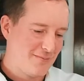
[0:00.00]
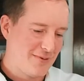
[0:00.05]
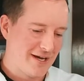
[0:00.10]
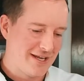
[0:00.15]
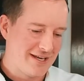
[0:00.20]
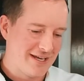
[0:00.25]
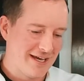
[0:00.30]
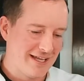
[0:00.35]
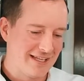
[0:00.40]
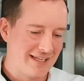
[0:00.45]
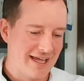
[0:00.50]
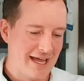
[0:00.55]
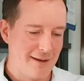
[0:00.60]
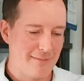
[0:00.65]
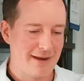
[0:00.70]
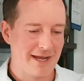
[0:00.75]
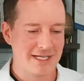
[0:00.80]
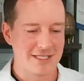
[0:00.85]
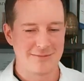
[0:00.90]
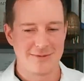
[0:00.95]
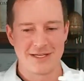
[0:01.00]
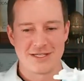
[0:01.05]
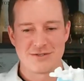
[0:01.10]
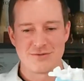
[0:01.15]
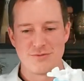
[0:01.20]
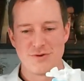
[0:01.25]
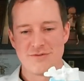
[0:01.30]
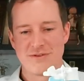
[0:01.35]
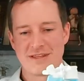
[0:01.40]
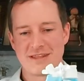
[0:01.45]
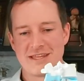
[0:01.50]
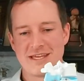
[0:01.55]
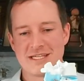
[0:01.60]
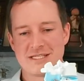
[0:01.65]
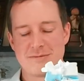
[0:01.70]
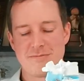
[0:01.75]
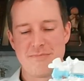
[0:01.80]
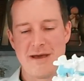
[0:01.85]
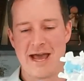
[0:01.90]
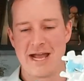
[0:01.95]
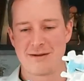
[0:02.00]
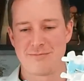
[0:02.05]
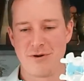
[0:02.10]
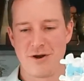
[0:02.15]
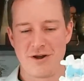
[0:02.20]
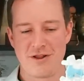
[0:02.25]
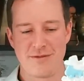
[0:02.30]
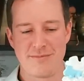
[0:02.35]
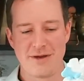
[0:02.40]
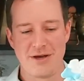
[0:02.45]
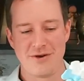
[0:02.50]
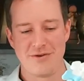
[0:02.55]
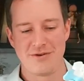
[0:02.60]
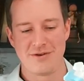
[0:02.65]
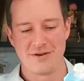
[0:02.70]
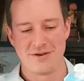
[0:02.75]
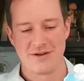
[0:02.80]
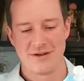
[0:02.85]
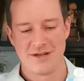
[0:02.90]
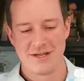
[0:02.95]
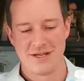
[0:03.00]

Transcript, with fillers: But a laminectomy is removing this back part of the bone.